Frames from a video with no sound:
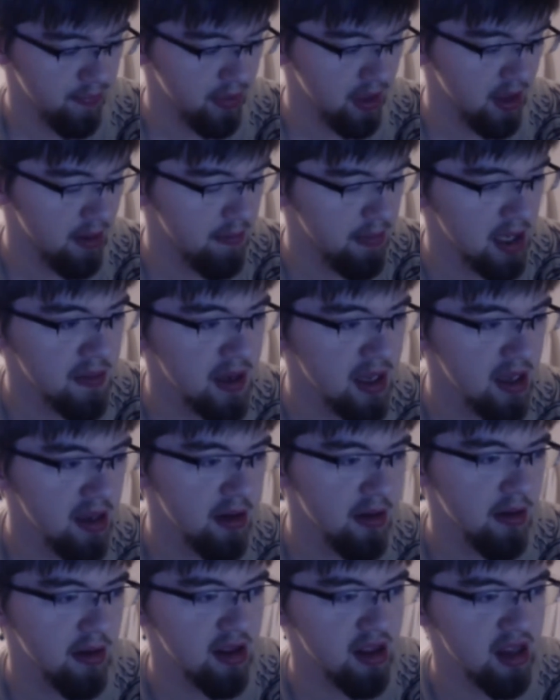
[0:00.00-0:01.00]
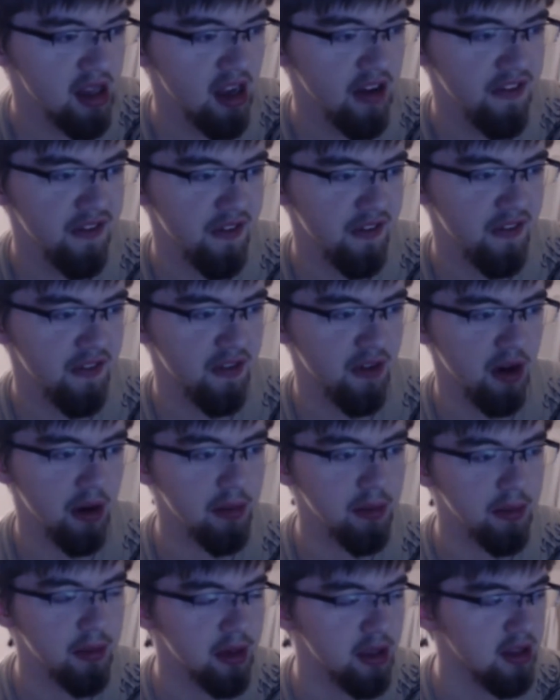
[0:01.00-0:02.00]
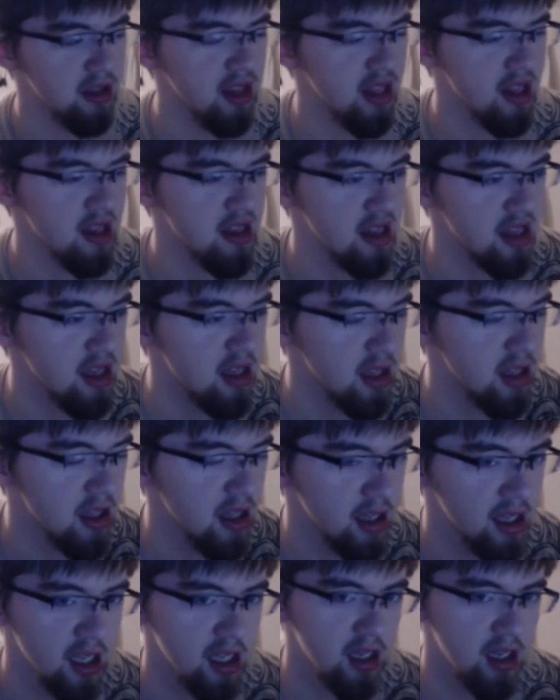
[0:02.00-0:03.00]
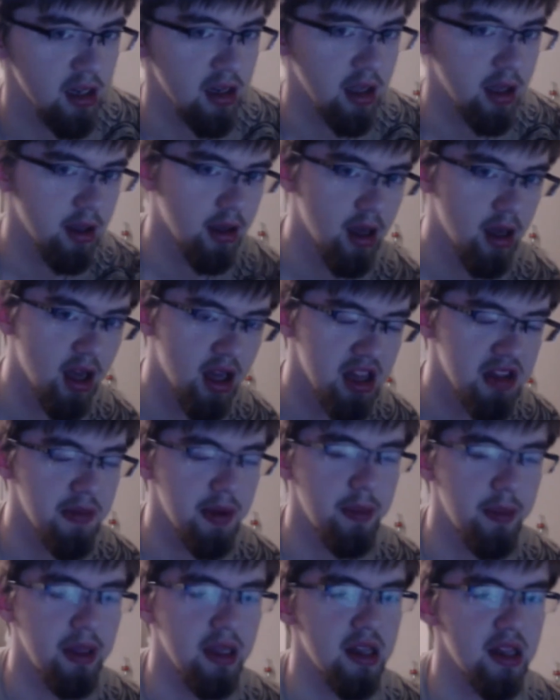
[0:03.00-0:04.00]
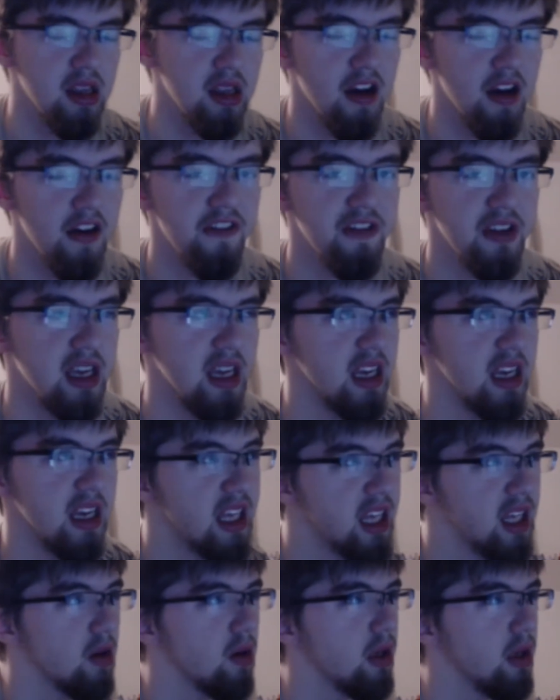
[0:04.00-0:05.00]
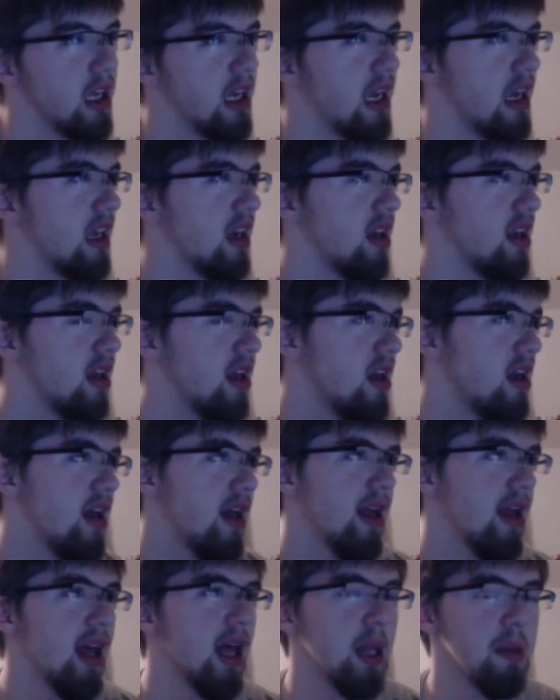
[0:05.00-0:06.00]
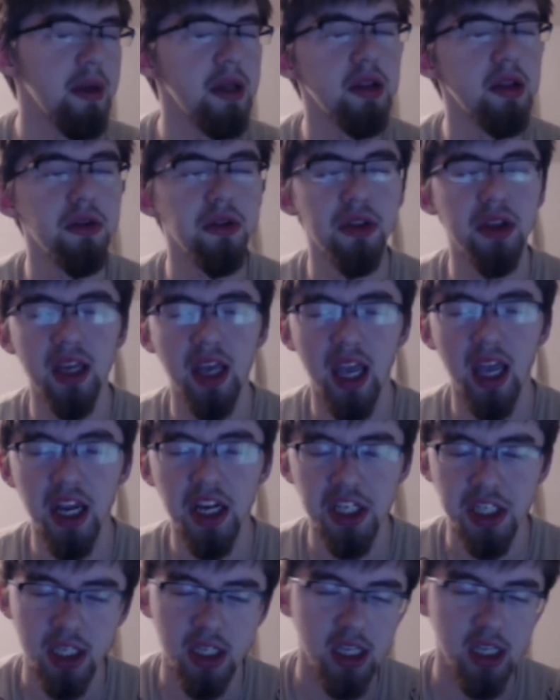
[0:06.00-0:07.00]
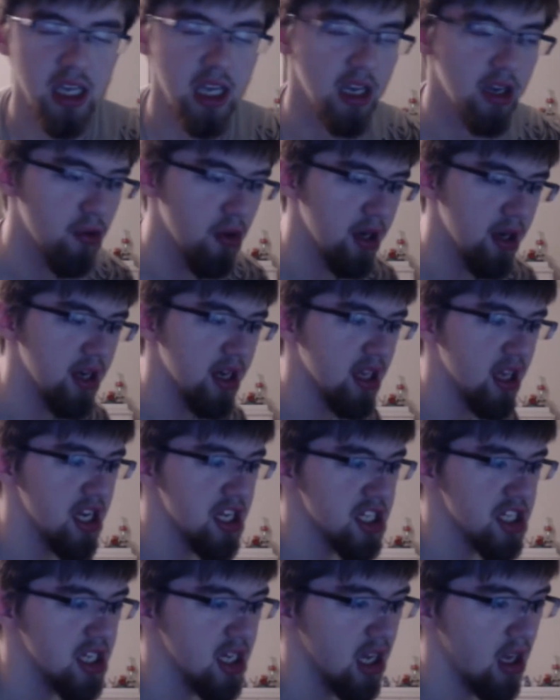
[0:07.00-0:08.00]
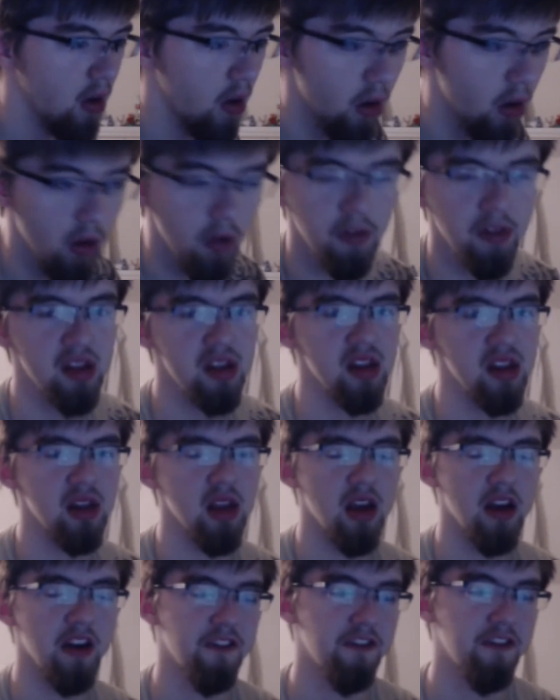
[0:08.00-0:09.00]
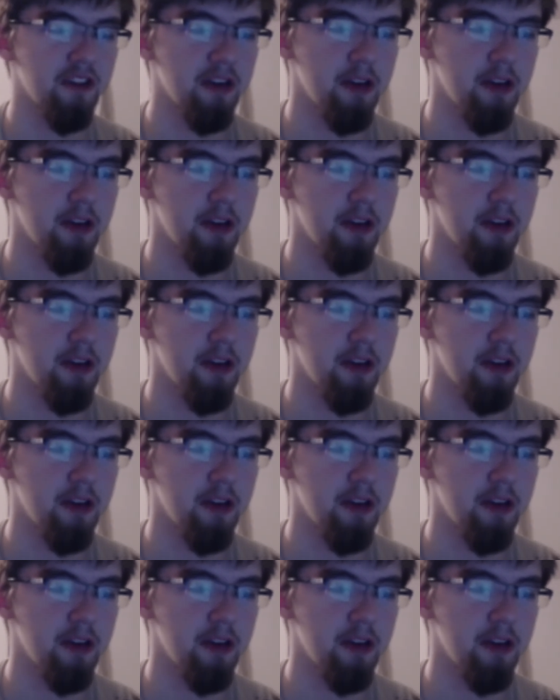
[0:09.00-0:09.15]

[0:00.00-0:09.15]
BB stuff from Dizzy, you get SBB stuff, you get heal, you get elemental negation, you get crit negation, you get all this stuff.